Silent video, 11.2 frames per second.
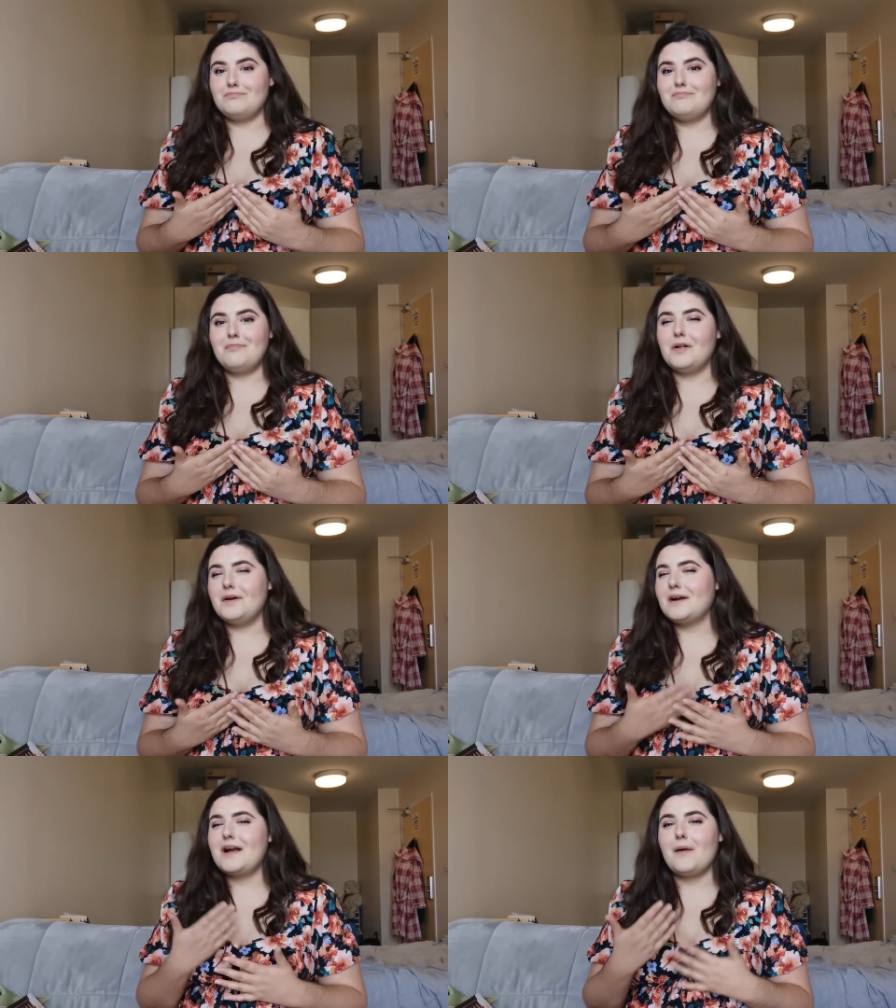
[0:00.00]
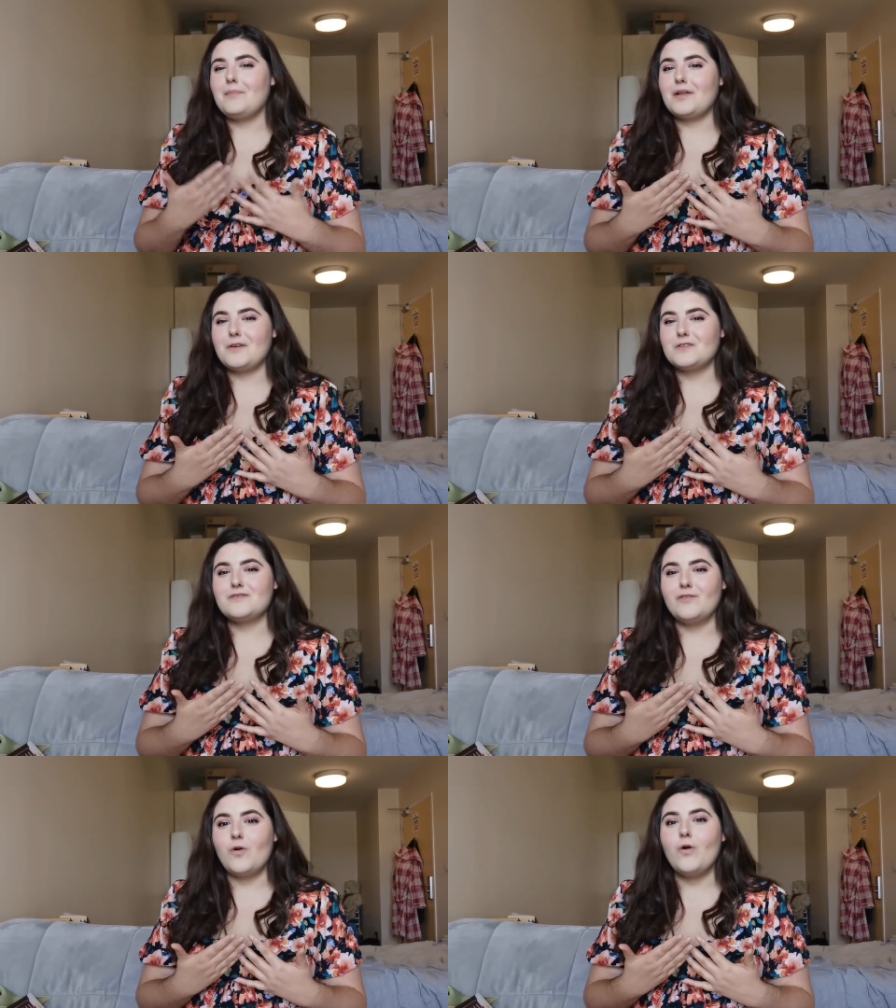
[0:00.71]
a couple of
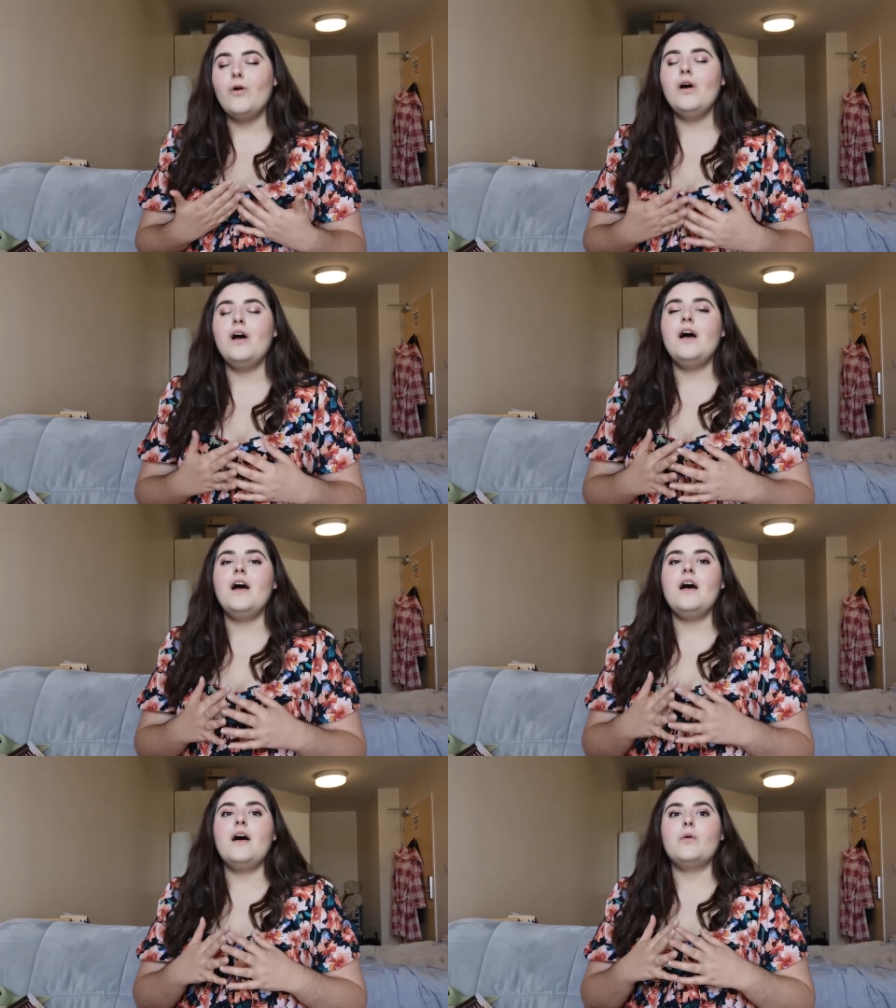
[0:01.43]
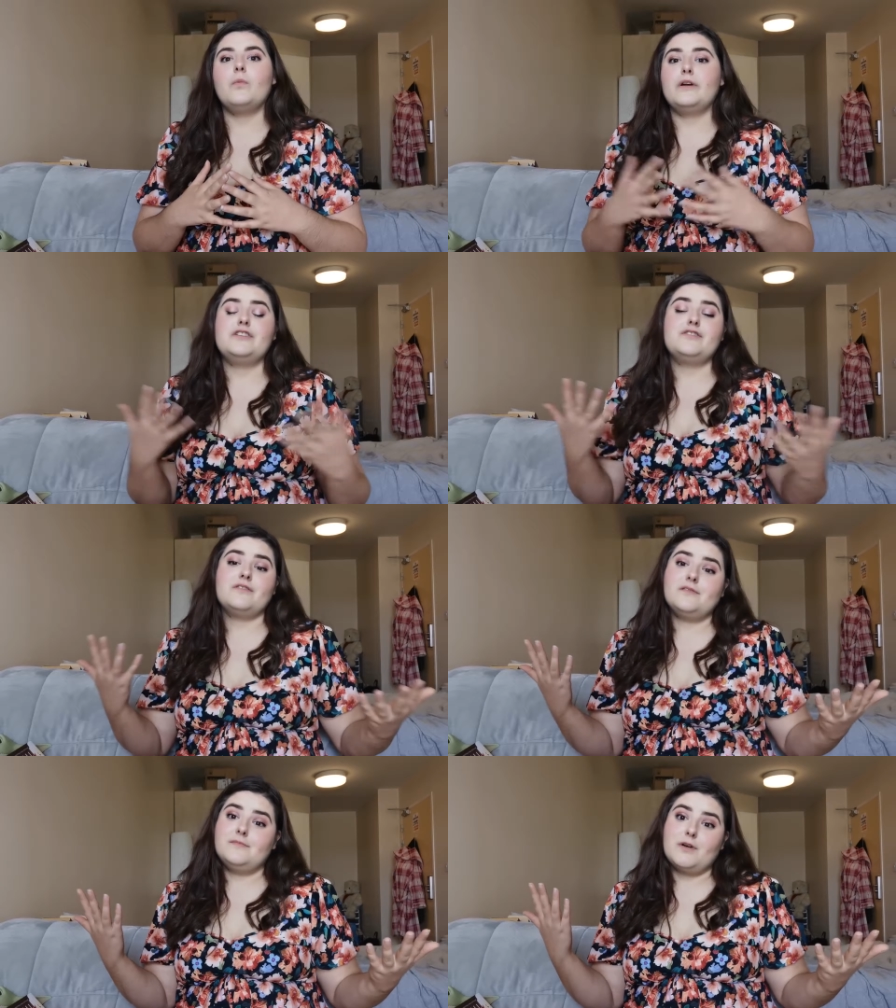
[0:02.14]
those four,
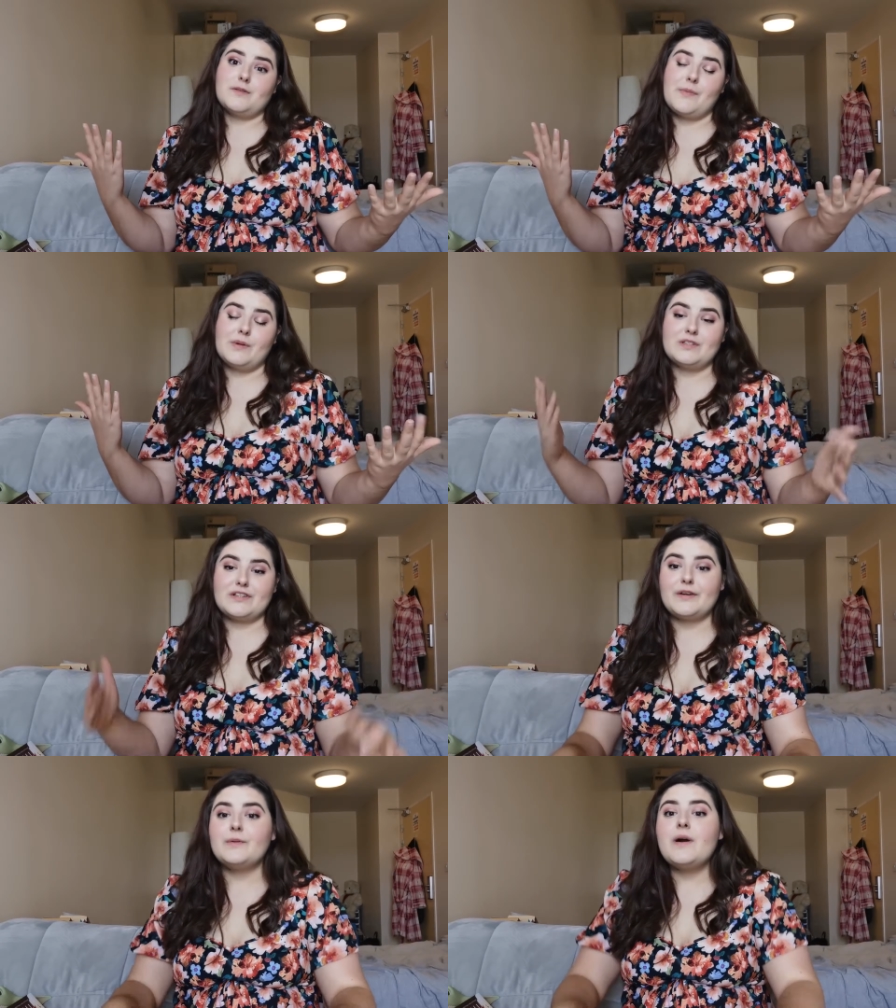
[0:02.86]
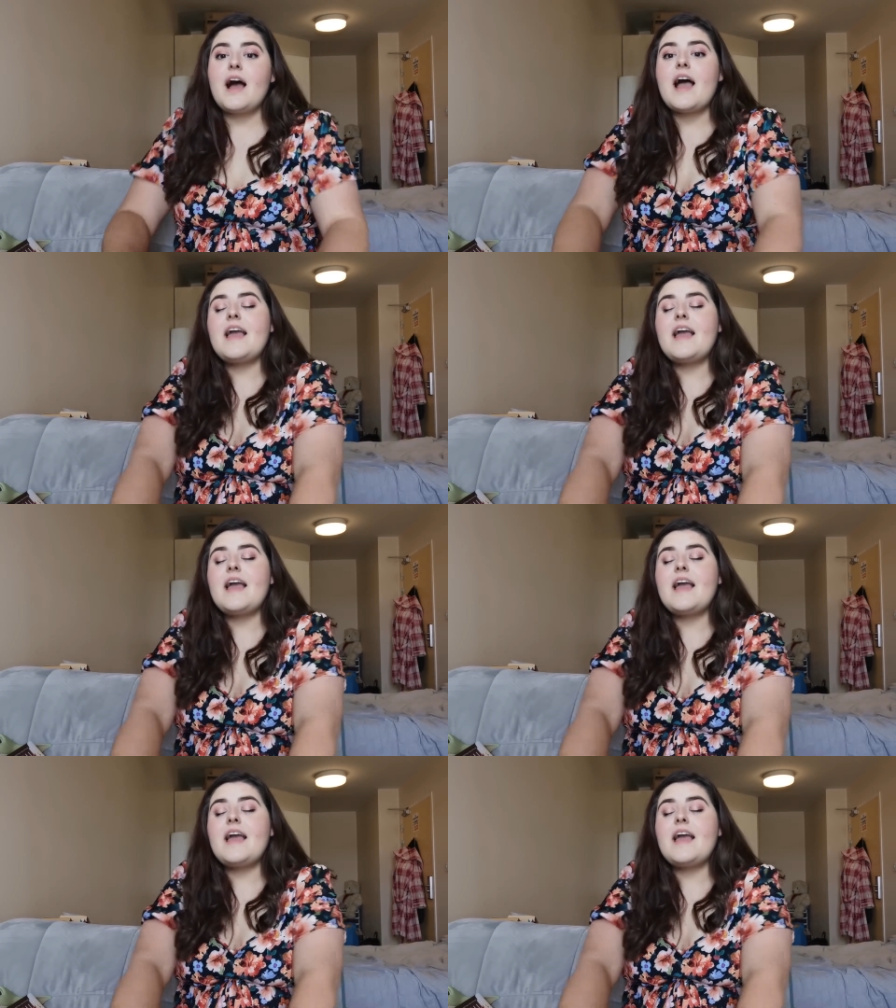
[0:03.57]
which most people do.